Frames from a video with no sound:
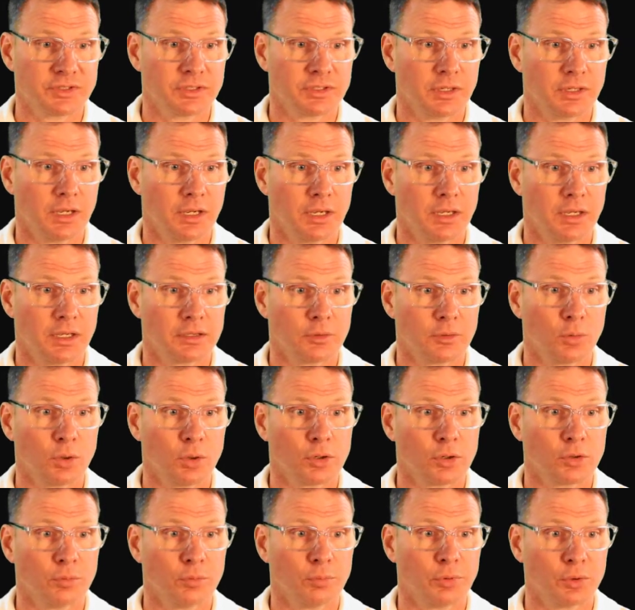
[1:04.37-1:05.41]
uh, the
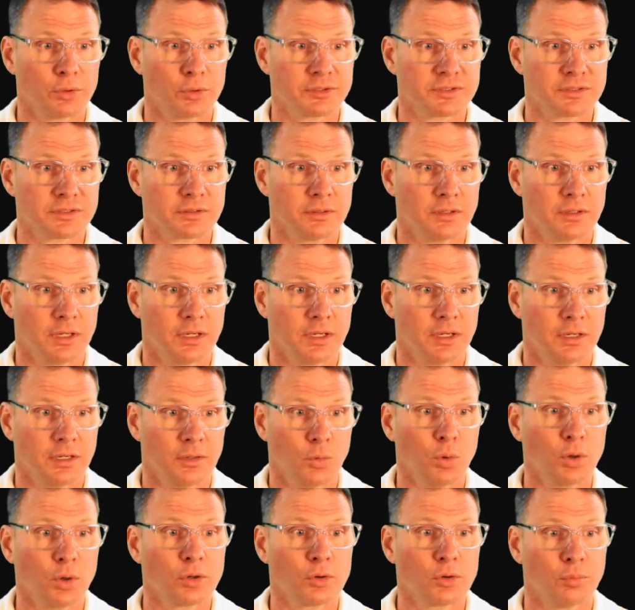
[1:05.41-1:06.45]
Oracle port, uh,
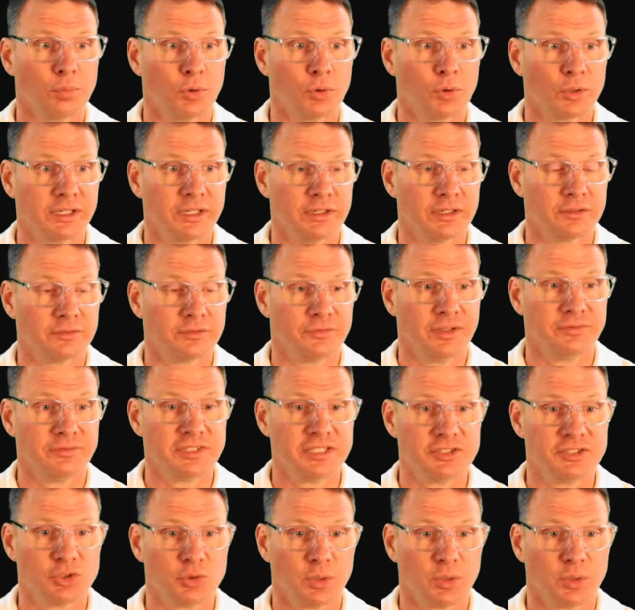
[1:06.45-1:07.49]
Oracle port here,
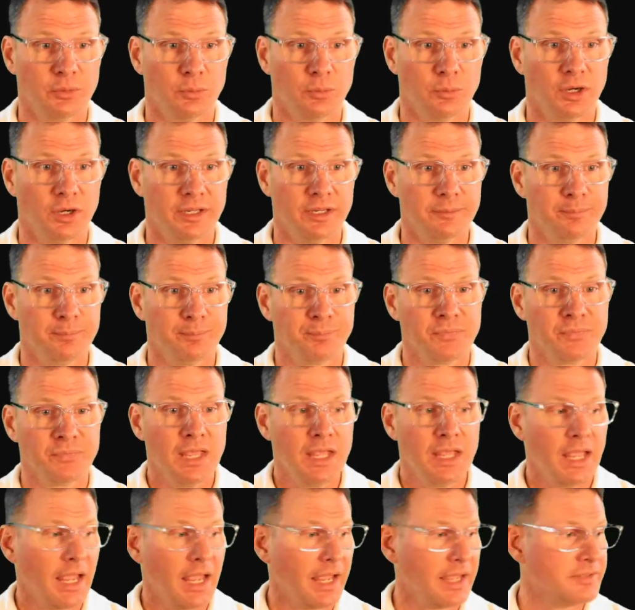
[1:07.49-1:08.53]
1521.
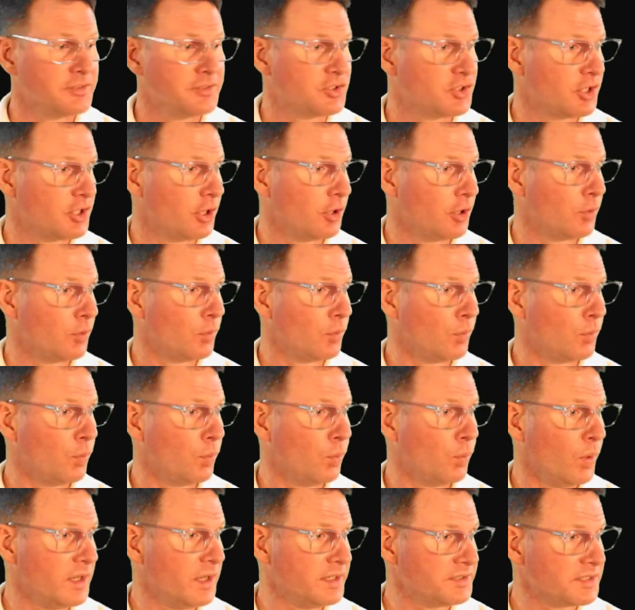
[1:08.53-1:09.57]
And so
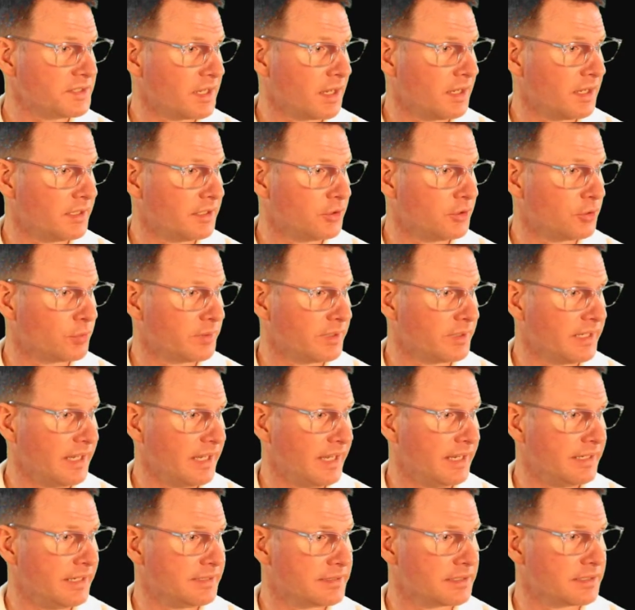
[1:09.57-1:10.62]
once I
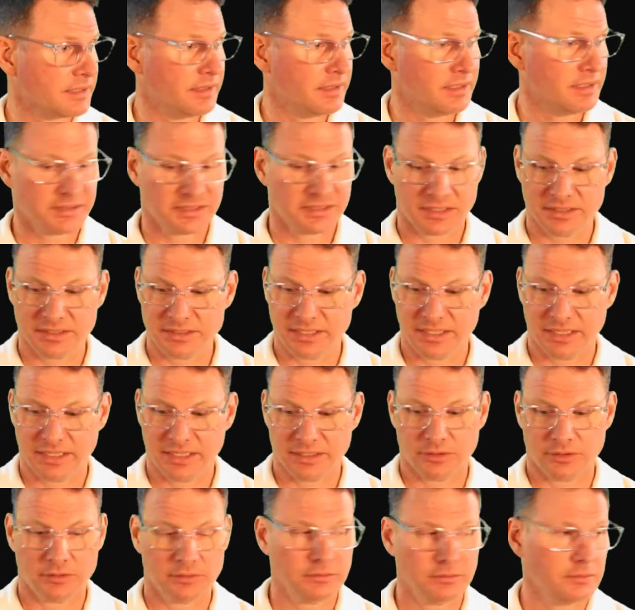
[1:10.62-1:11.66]
create this
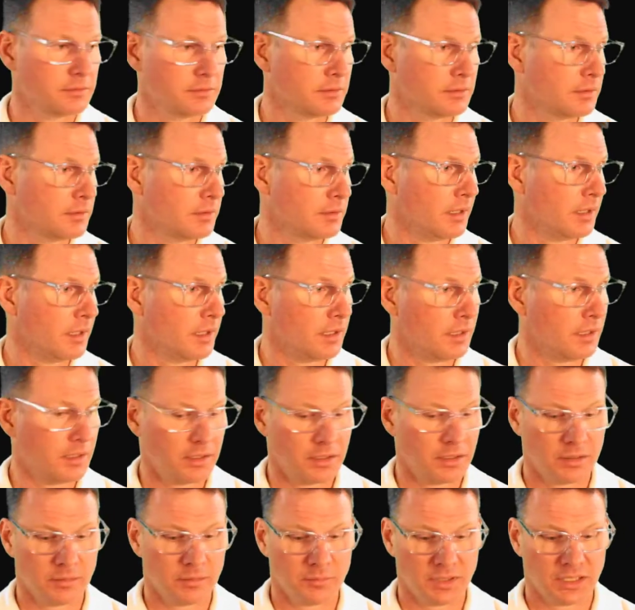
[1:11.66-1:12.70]
container,
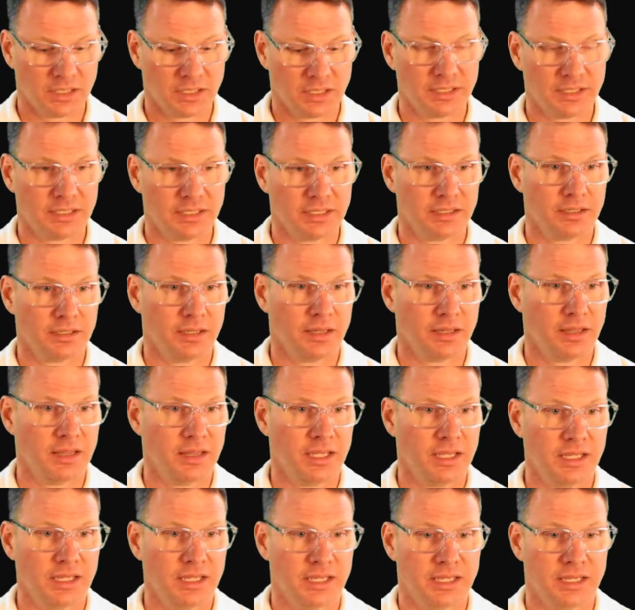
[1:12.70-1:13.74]
um, I can
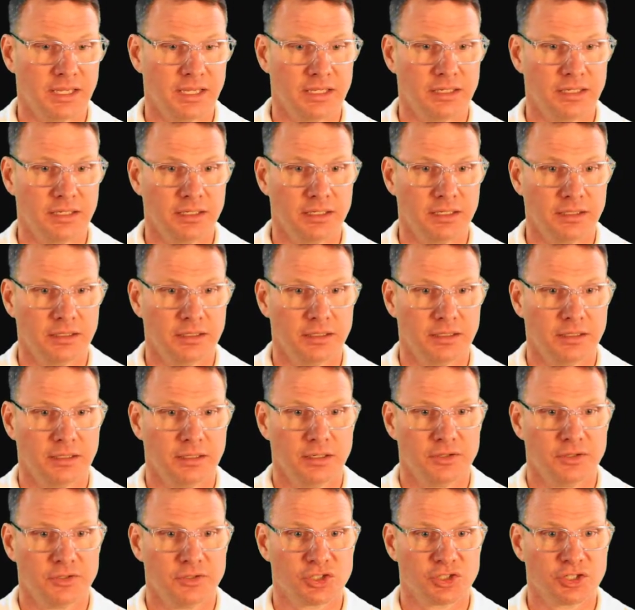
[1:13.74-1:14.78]
then
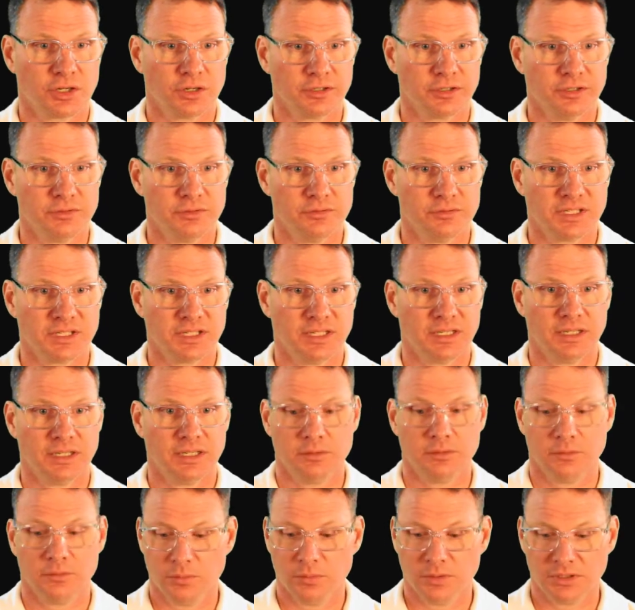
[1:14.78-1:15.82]
start using it
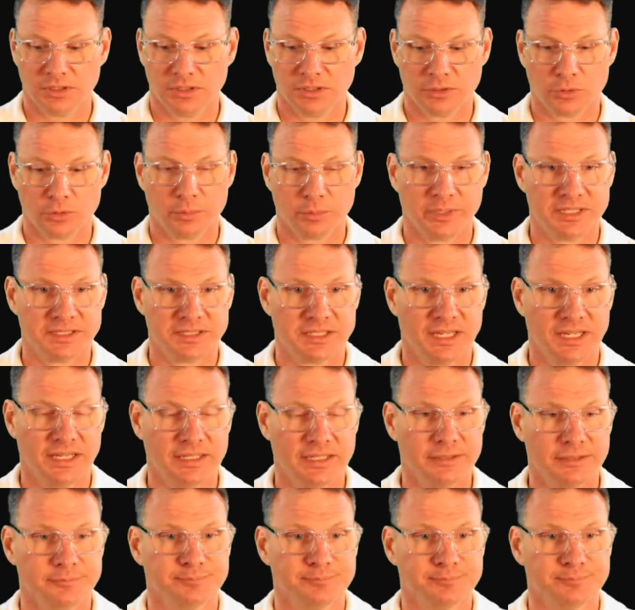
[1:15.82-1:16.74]
with Liquibase data.